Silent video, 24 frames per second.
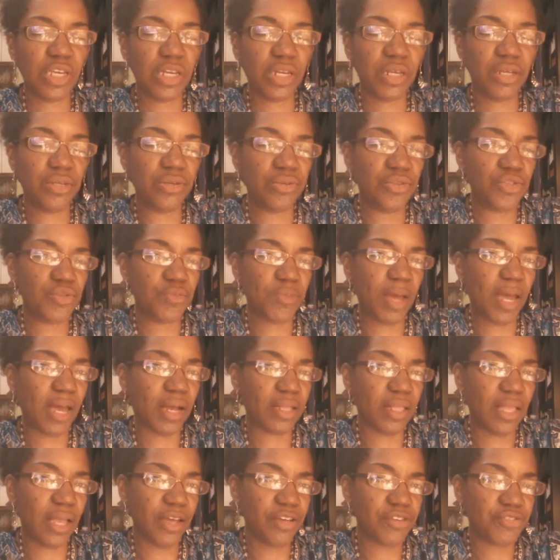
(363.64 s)
get a huge
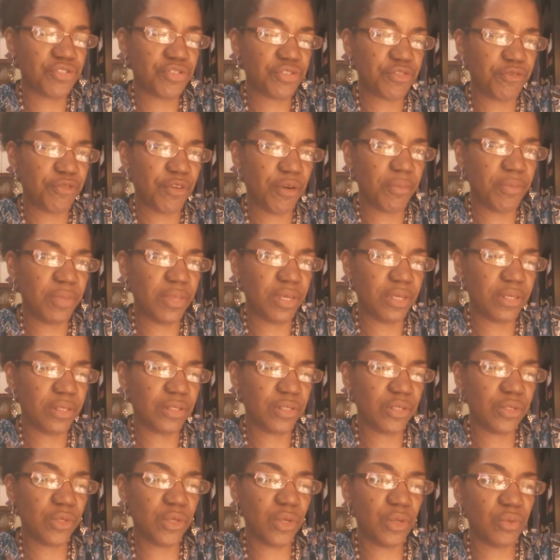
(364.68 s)
backlash from this.
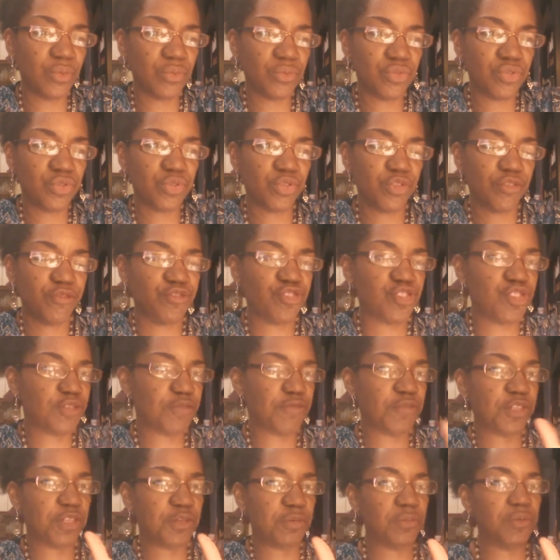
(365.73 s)
You don't sort of
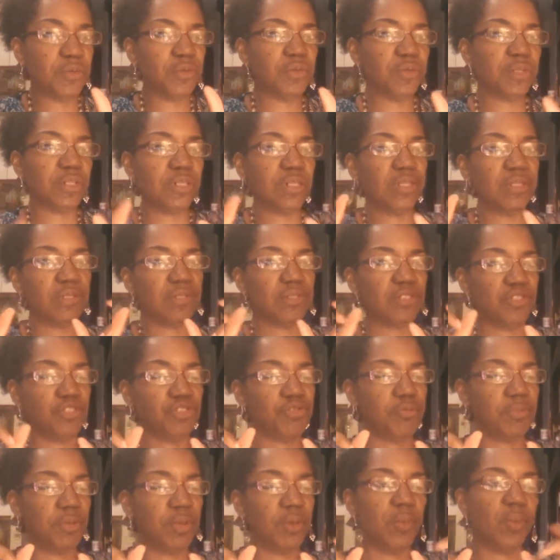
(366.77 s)
shift communities in such a
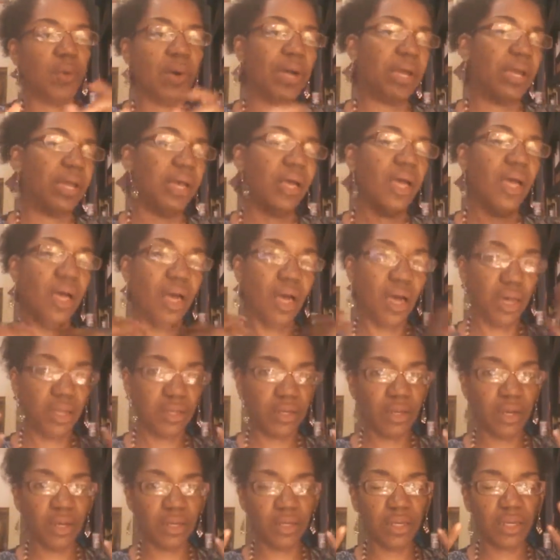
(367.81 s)
big way and
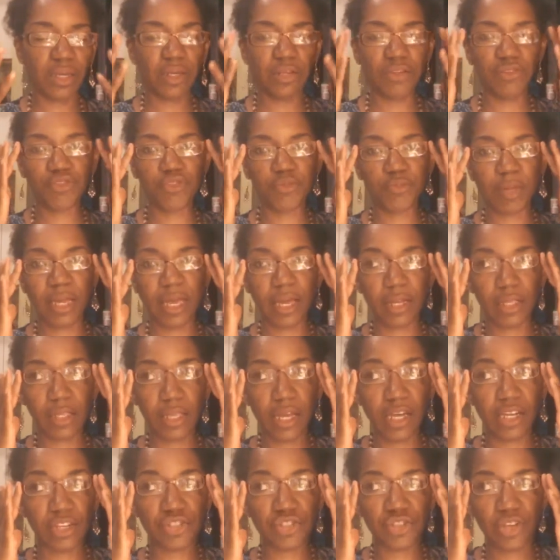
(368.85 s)
not get a huge
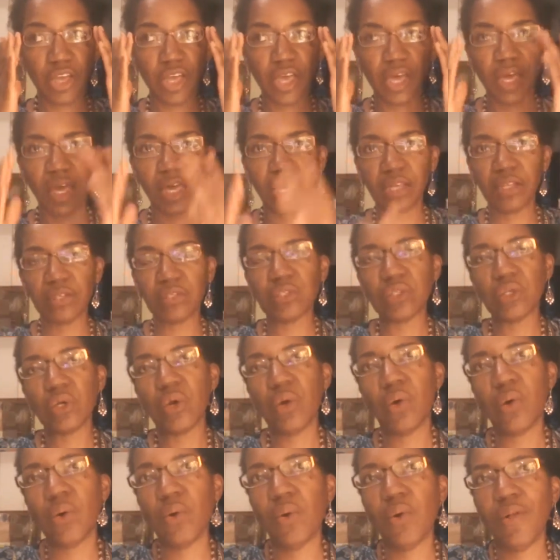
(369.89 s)
backlash, and
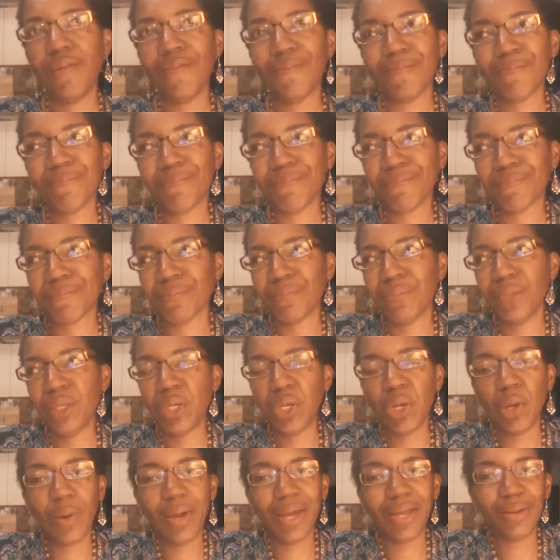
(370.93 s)
so, you
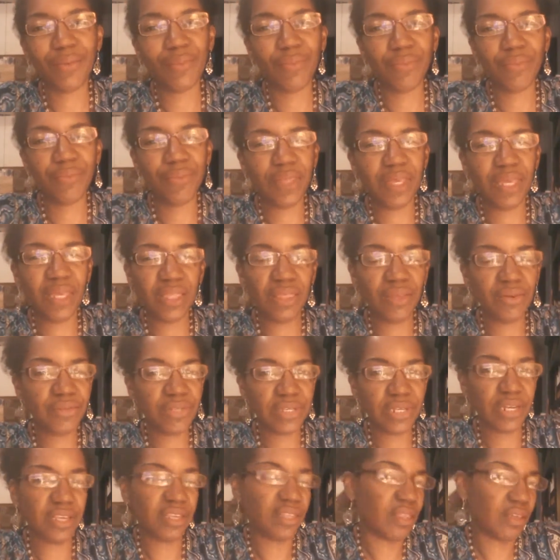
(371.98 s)
know, I don't think there's
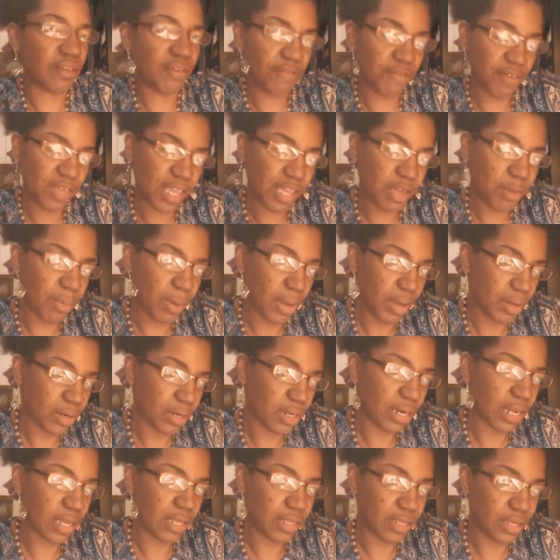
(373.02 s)
anything fake about
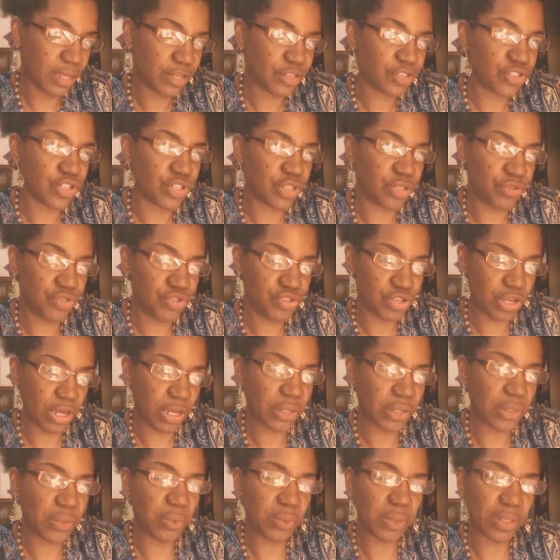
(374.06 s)
it. I think she
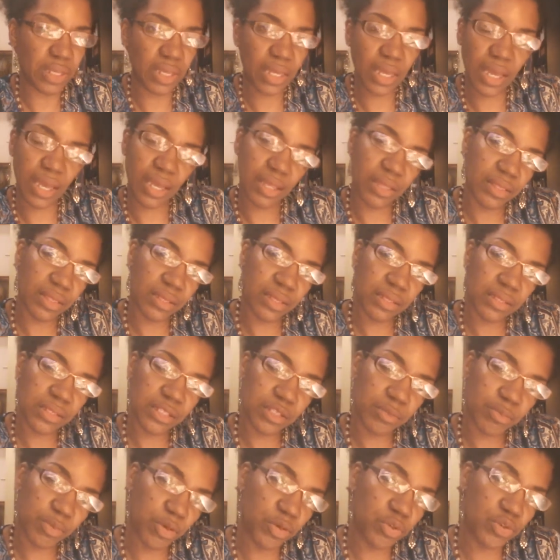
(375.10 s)
genuinely had this
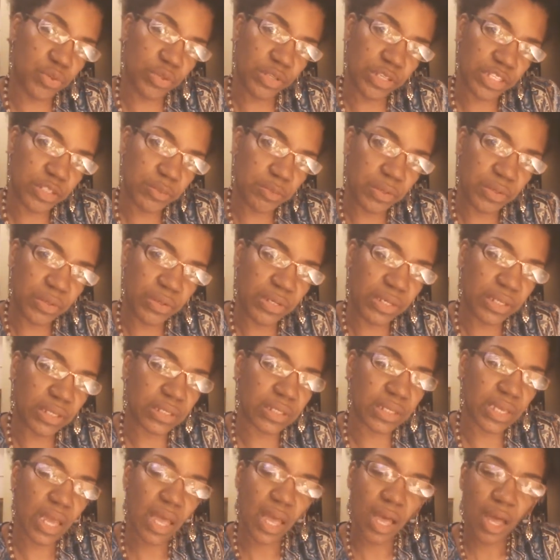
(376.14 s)
spiritual experience.